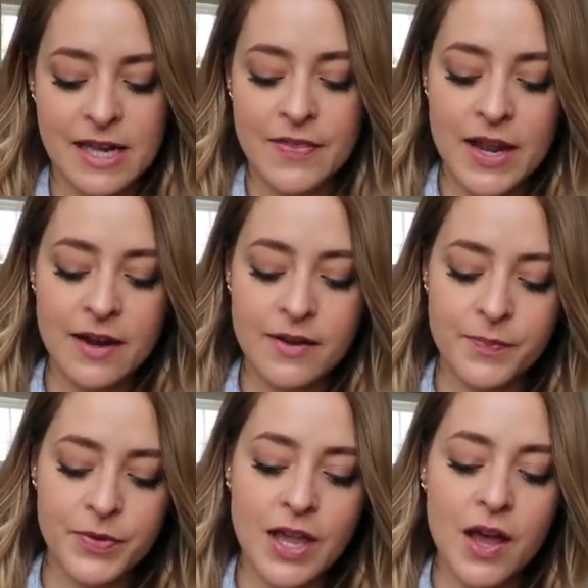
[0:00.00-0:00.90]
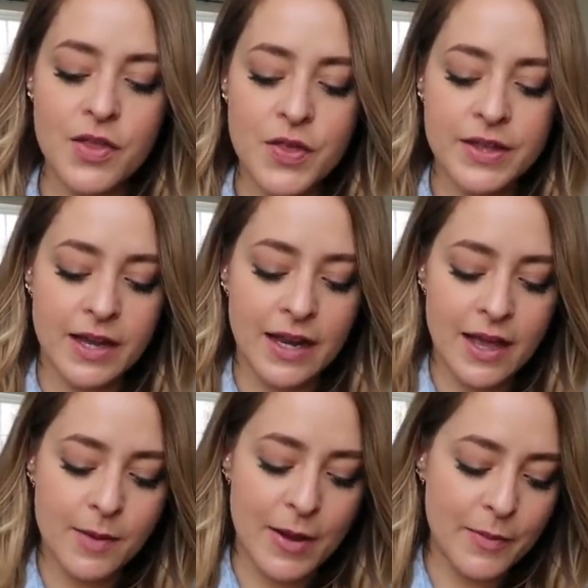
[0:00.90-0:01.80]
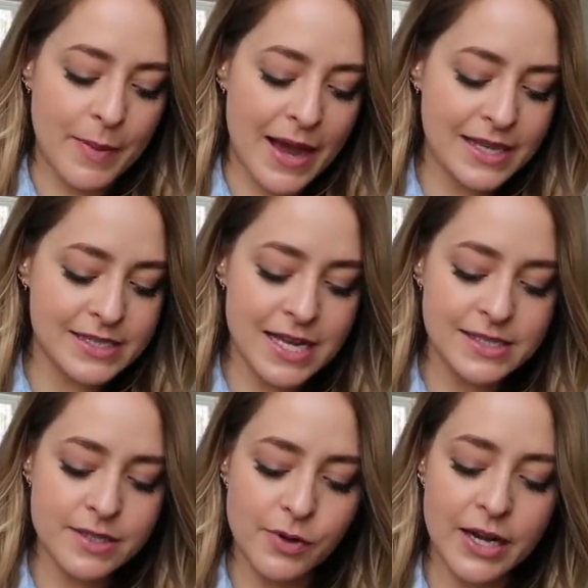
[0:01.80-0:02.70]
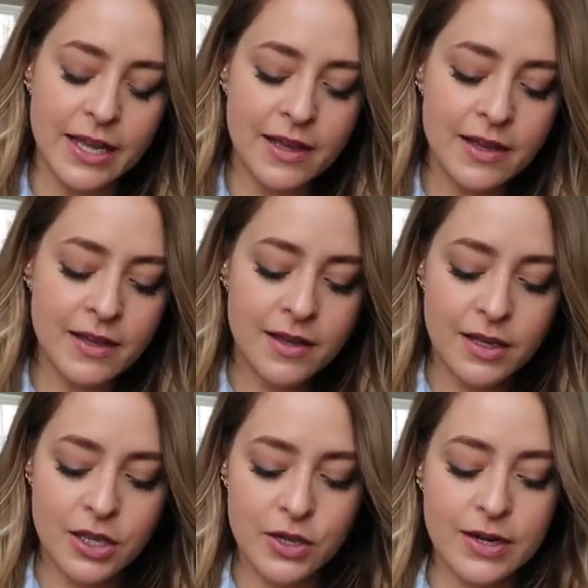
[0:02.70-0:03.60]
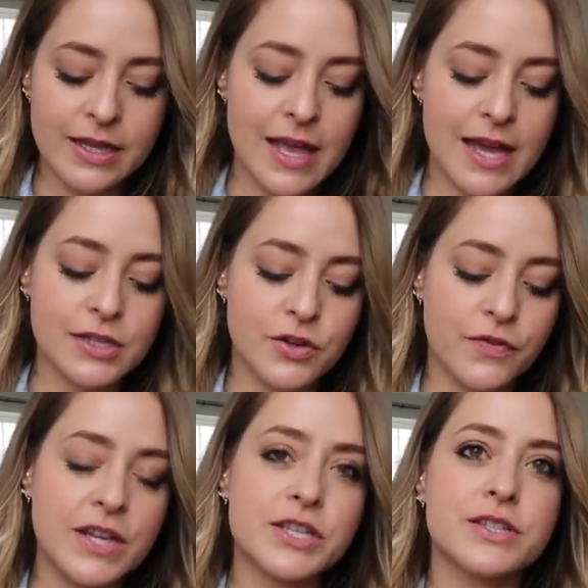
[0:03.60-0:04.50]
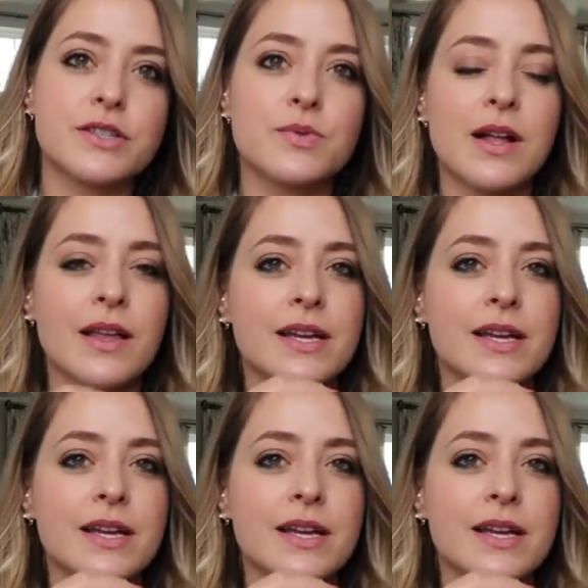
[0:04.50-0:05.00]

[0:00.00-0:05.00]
And then the other thing that I like about the bag is it has some really cute little extra features as well.